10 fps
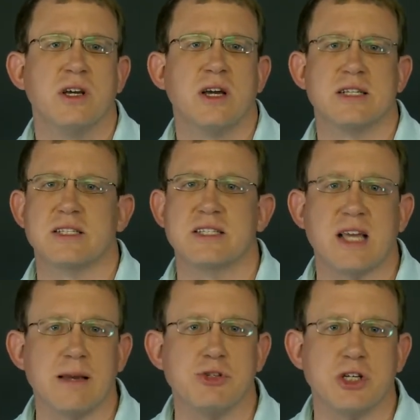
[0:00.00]
It's the
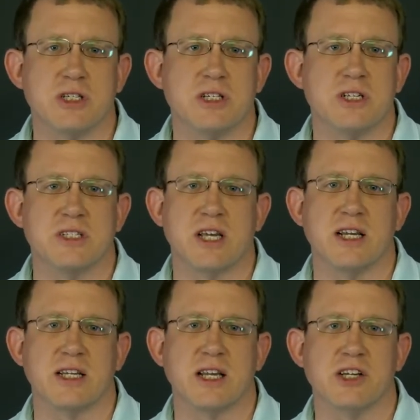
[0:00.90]
same Jesus that St.
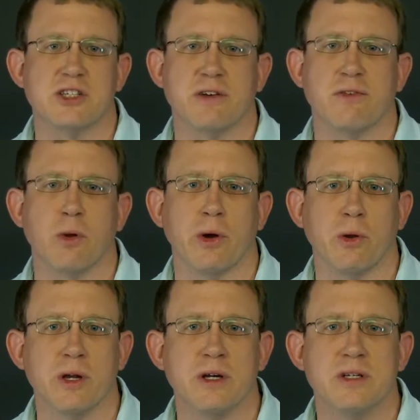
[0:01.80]
Ignatius of
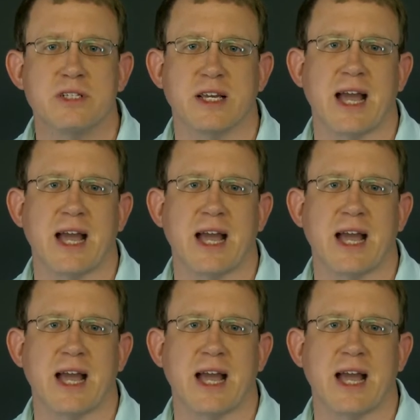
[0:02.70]
Loyola, St.